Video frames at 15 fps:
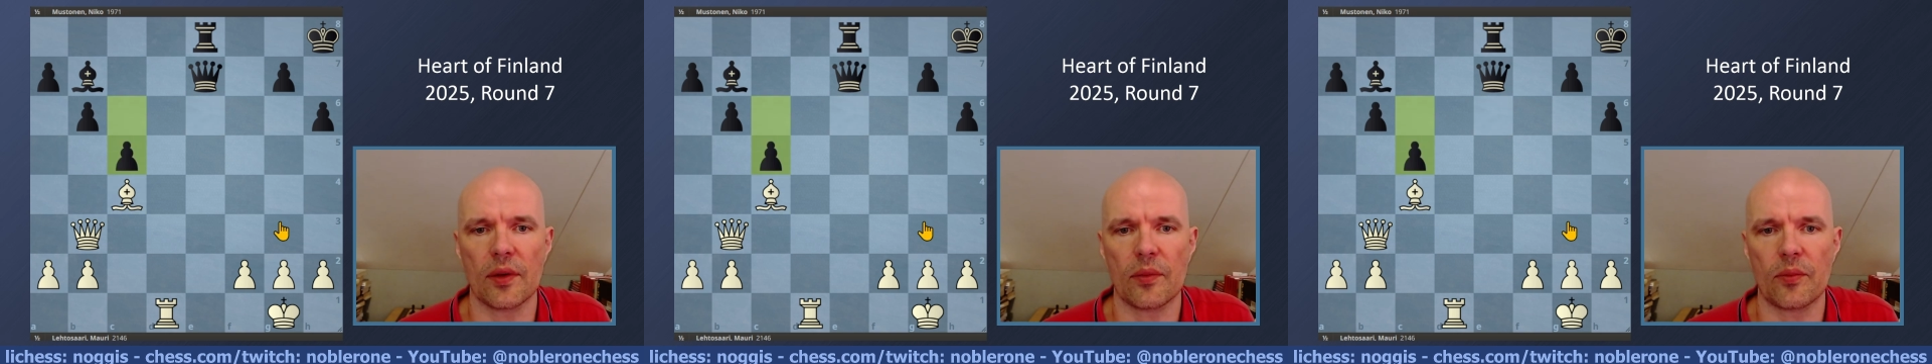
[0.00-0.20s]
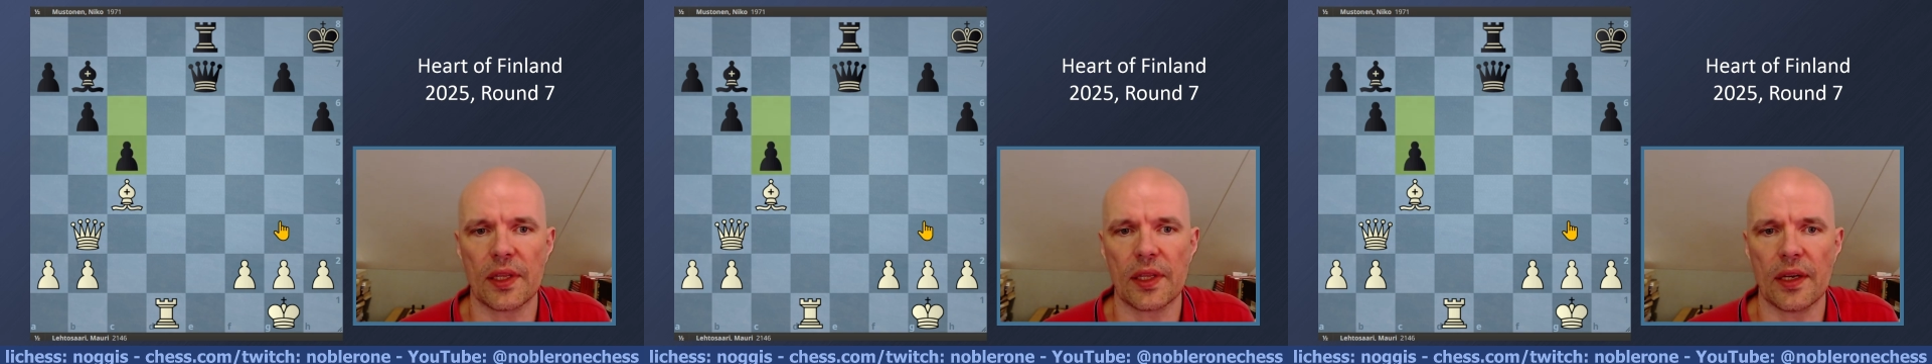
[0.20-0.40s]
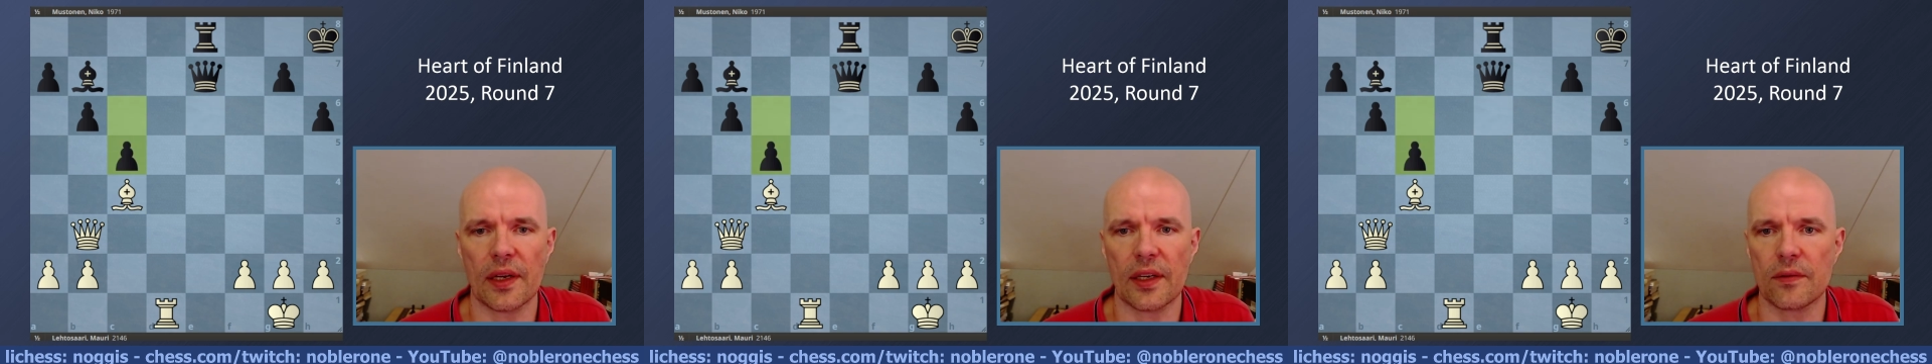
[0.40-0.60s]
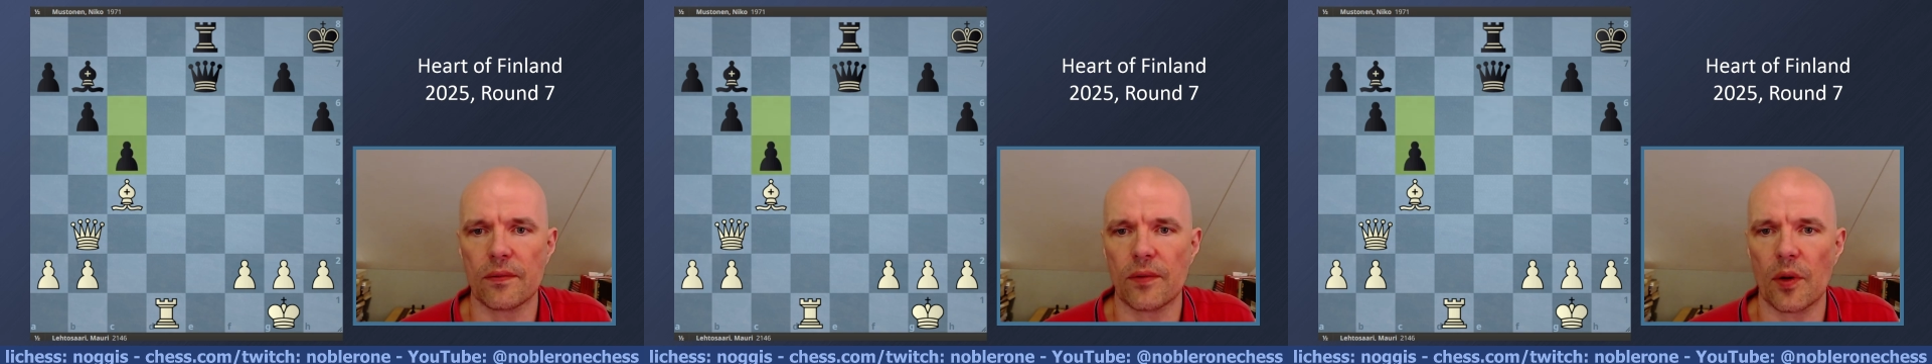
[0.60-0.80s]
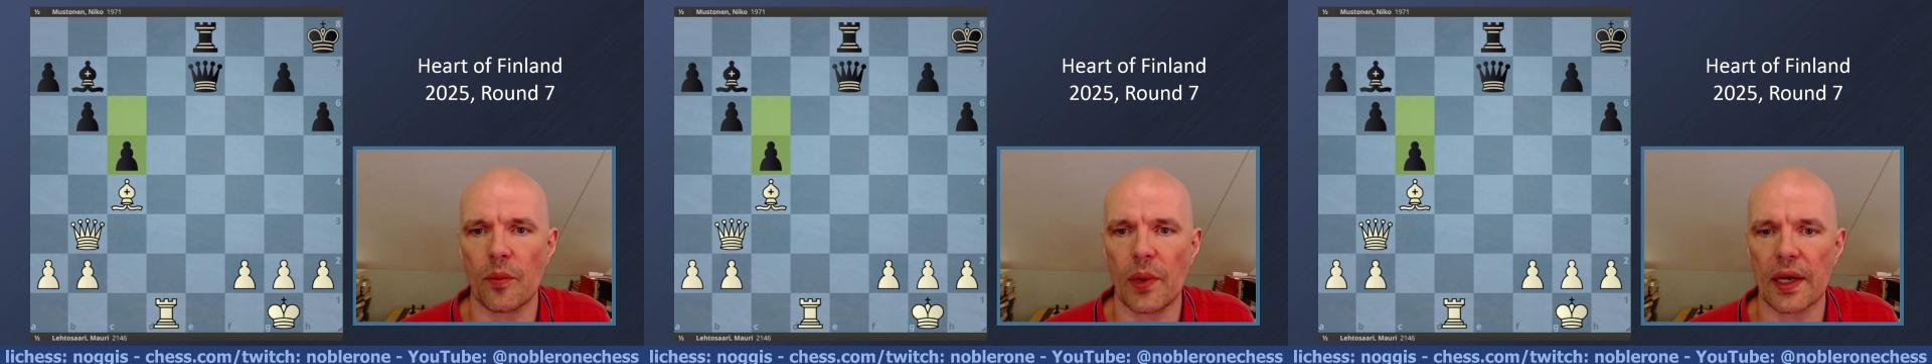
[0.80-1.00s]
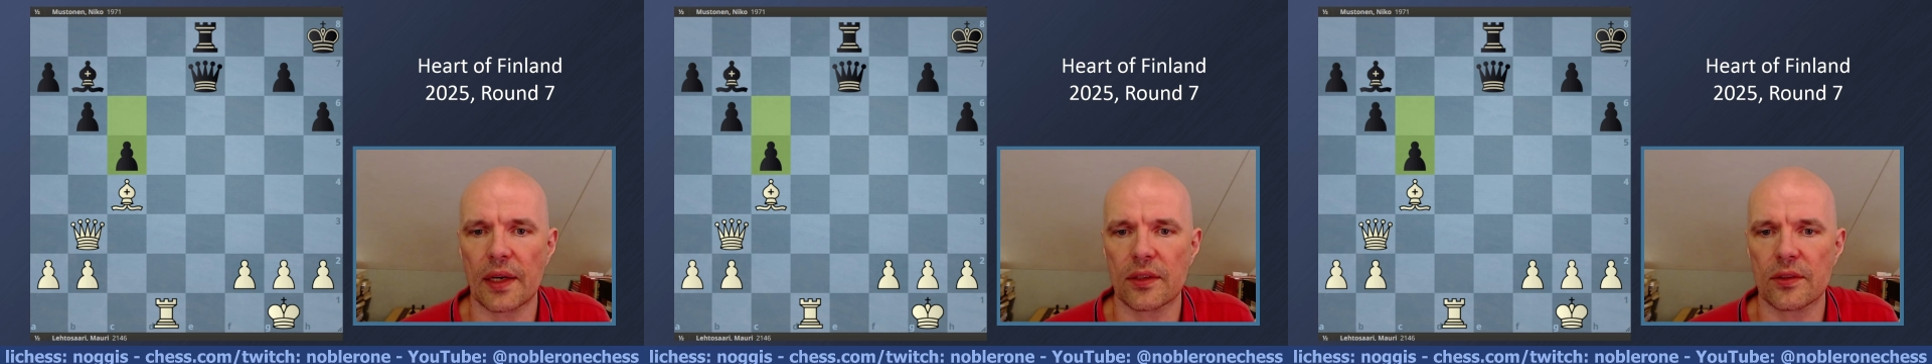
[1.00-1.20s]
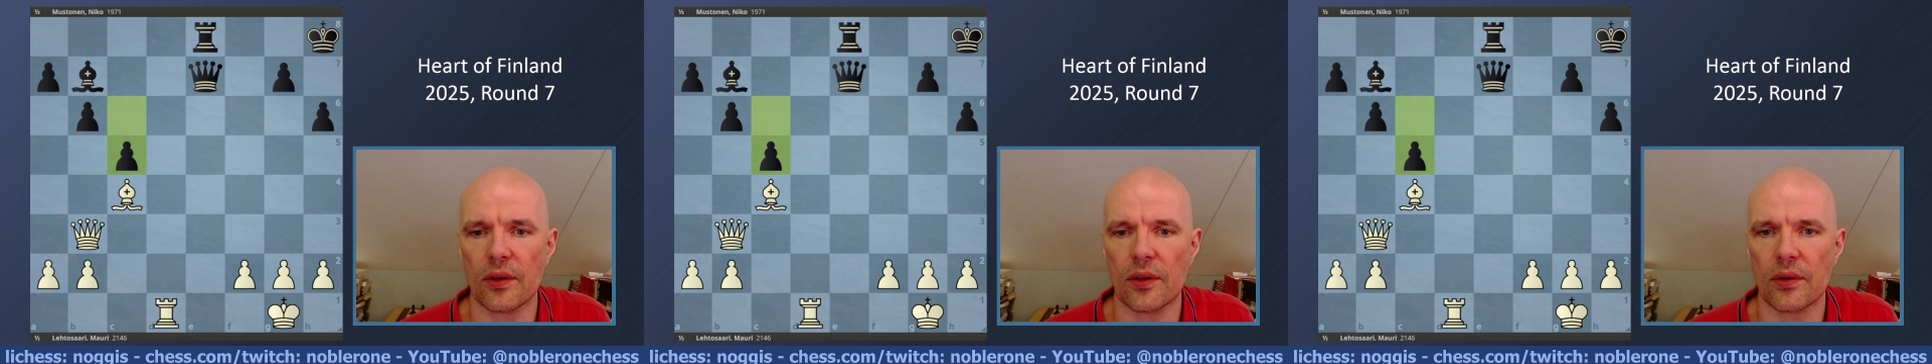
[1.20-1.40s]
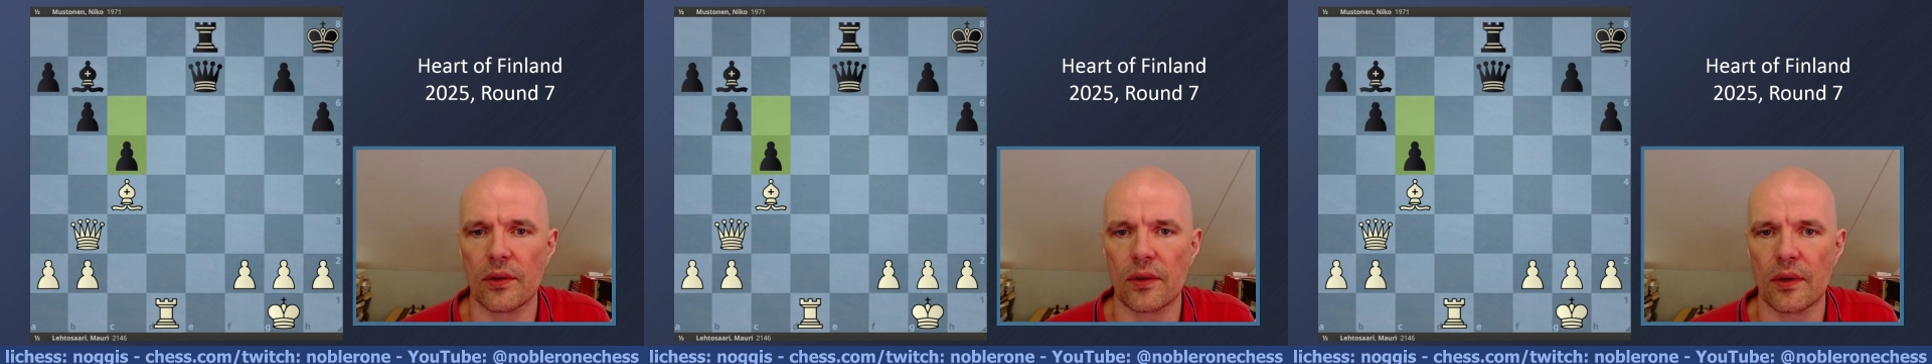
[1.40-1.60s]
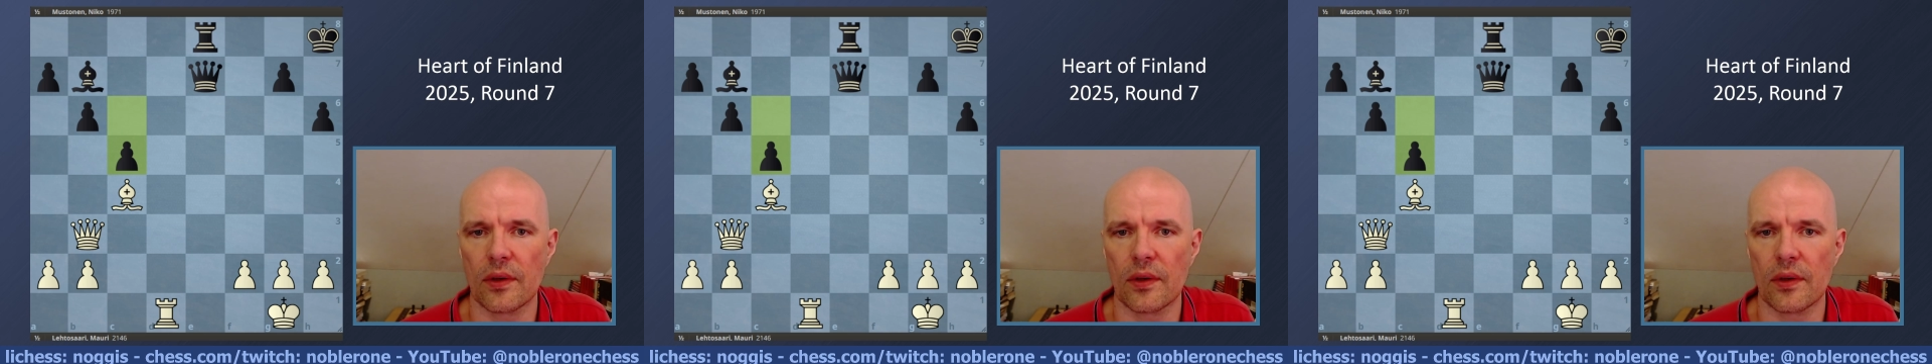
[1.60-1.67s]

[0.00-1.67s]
pretty nice for black, so